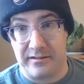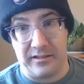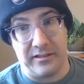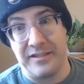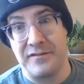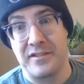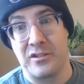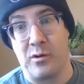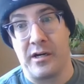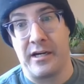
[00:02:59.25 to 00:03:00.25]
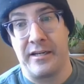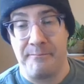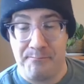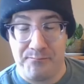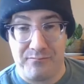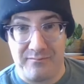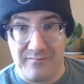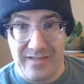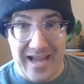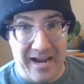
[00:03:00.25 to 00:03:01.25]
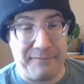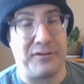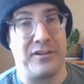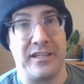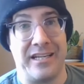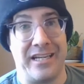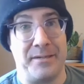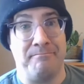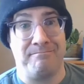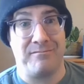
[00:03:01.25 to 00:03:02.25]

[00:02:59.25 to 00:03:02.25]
the Leafs squad after the game,